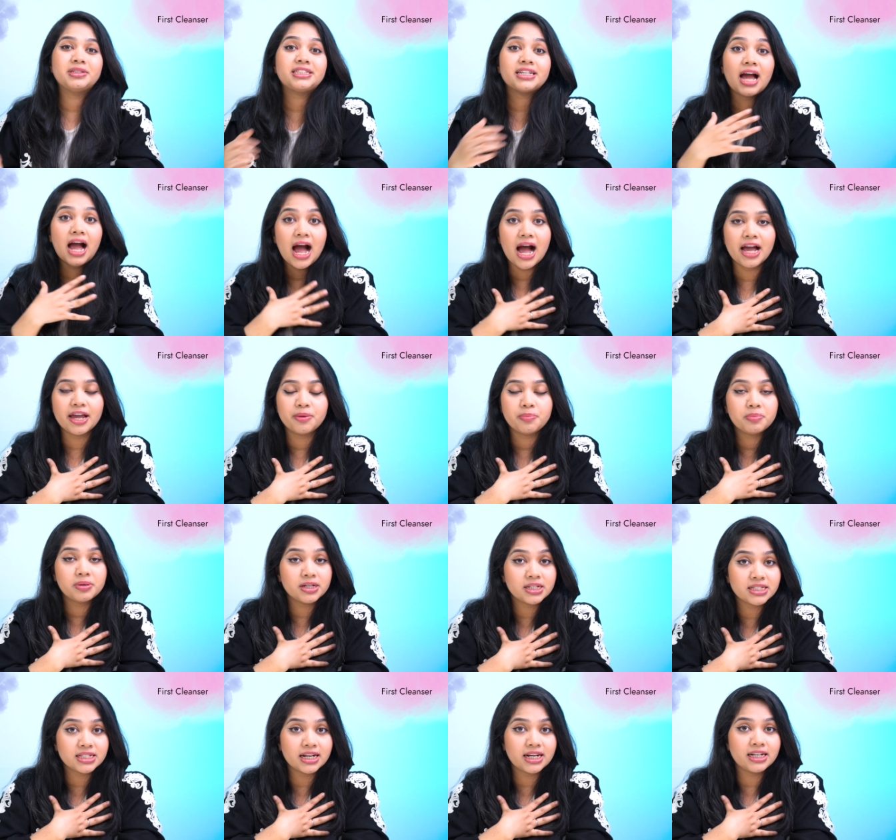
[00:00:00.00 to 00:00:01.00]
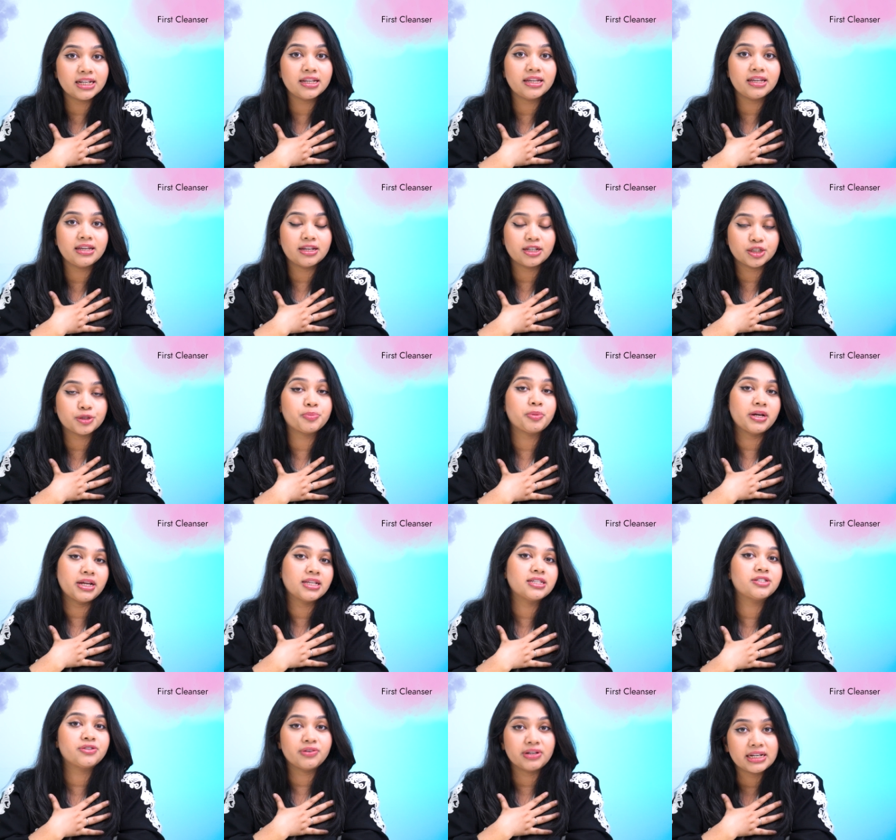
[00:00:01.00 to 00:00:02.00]
But I personally
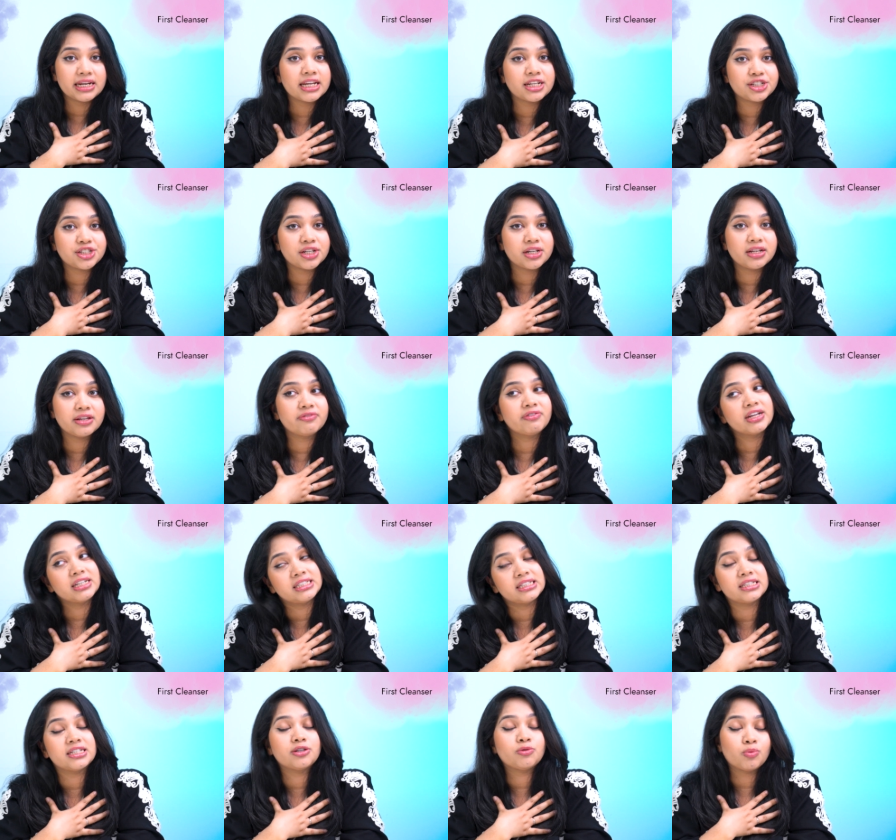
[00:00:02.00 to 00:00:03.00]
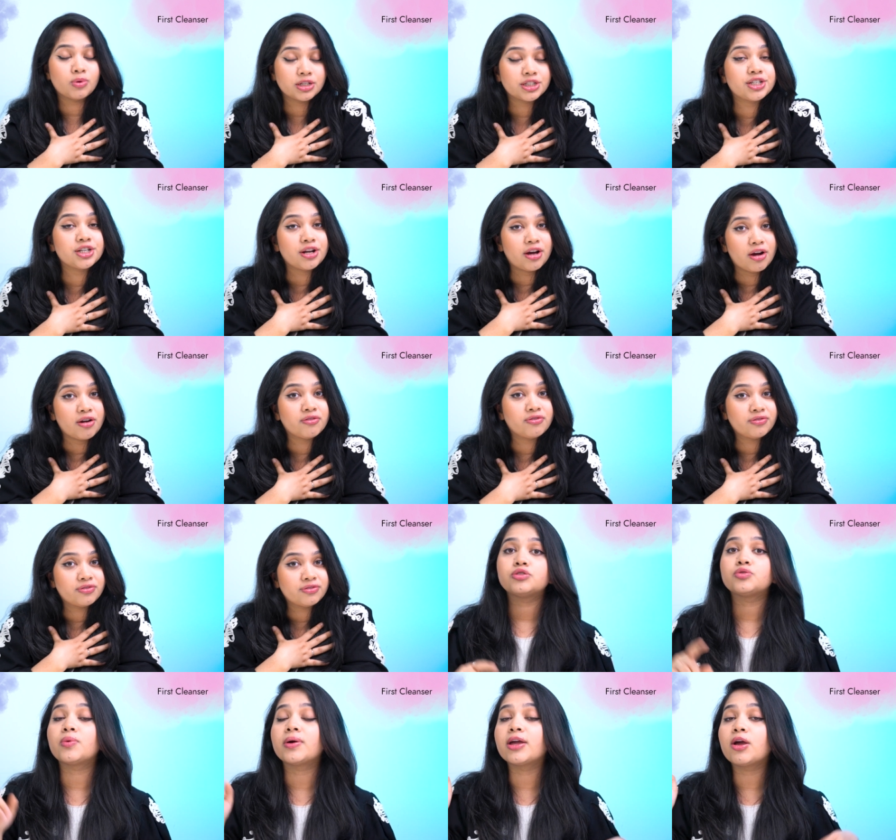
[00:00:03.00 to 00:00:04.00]
experience irritation if I didn't wash it off.
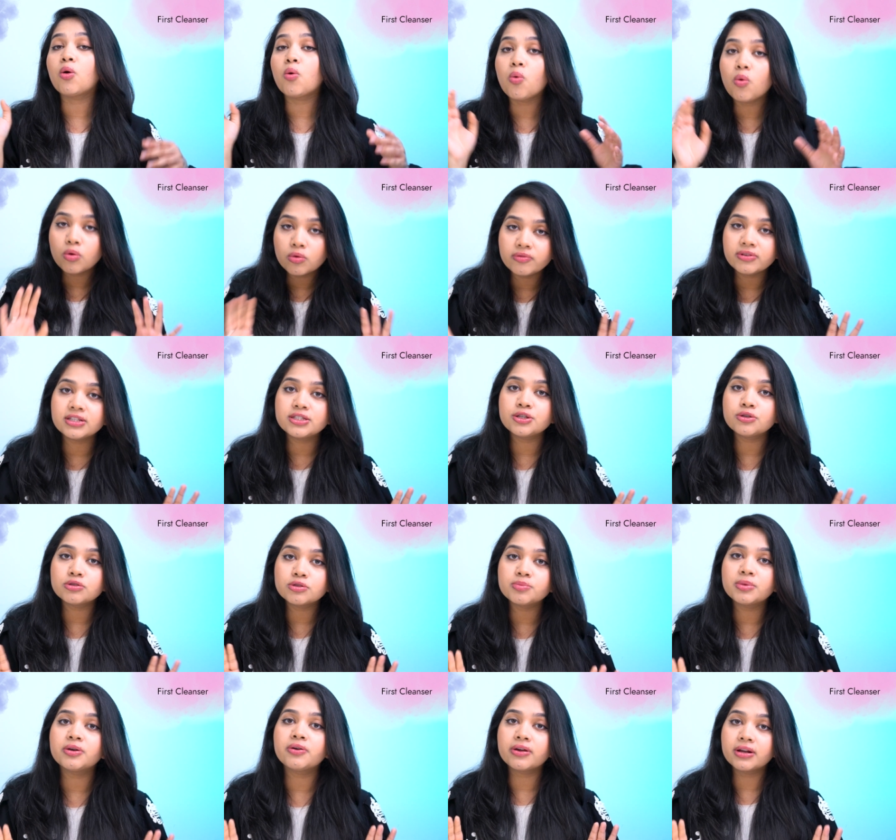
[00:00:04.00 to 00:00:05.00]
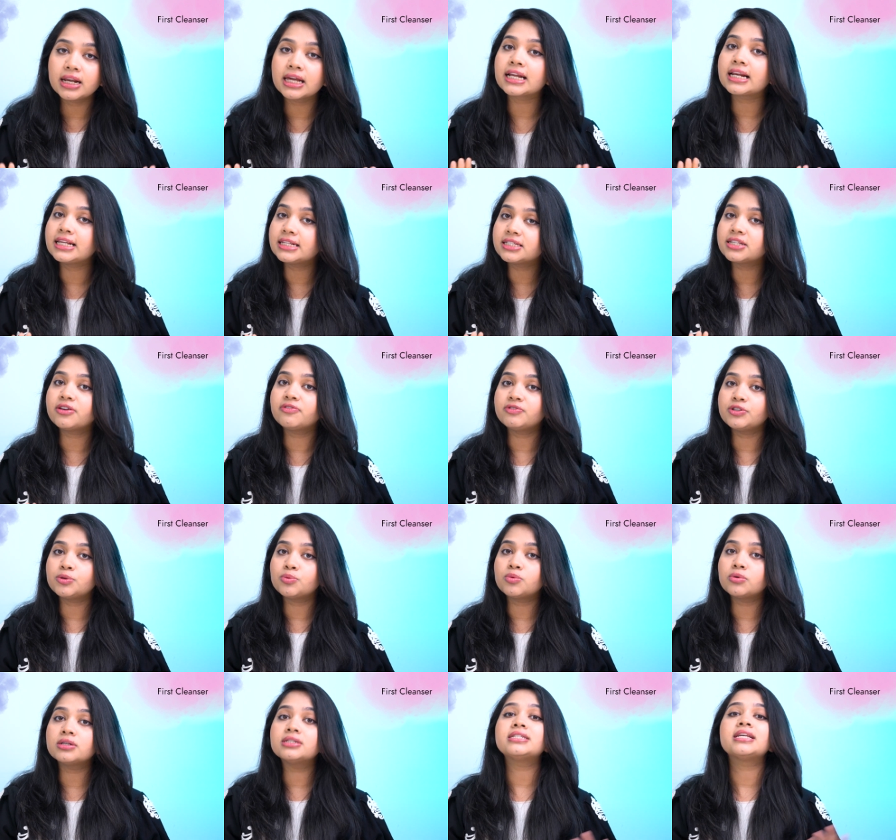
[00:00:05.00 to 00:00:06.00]
So I always use my regular cleanser
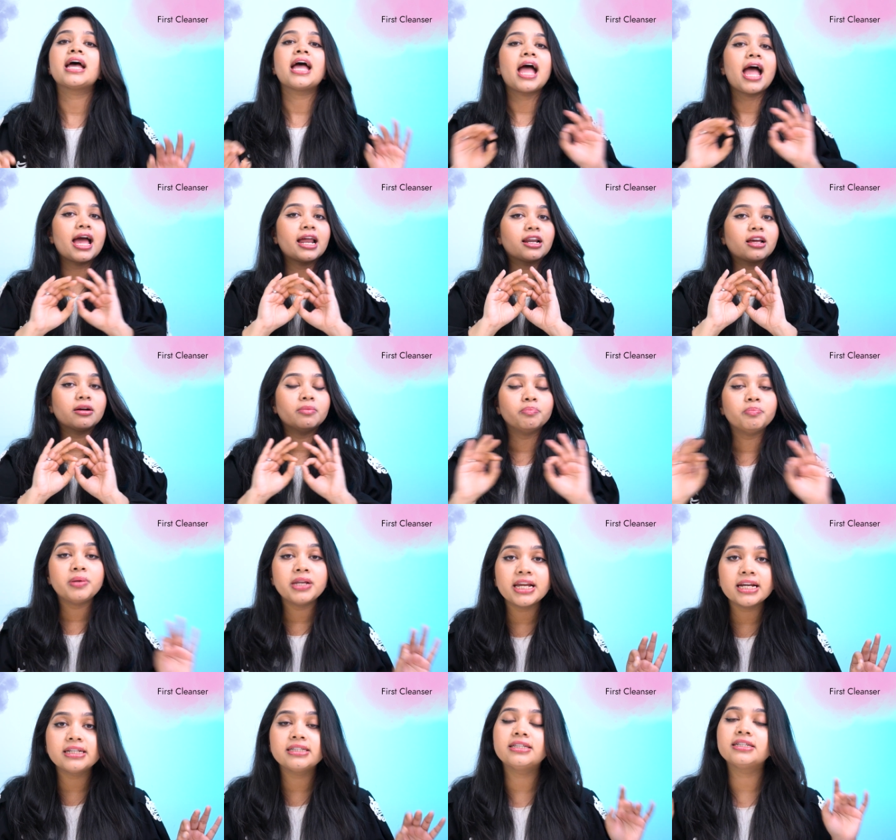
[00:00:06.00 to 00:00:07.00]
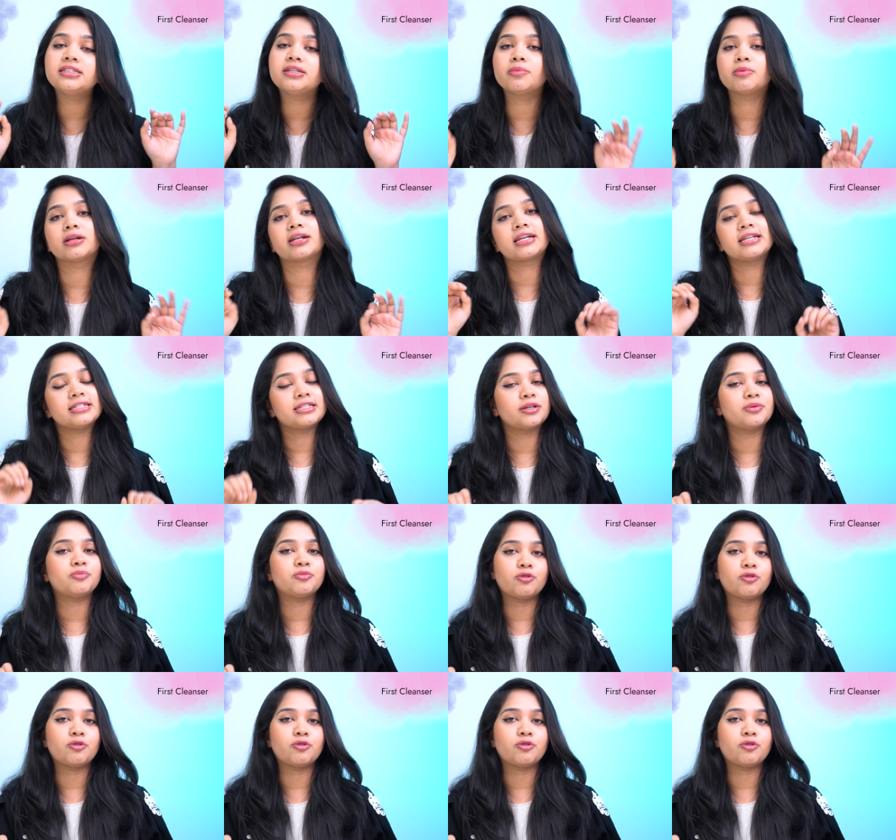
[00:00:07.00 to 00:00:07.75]
afterwards and complete the double cleansing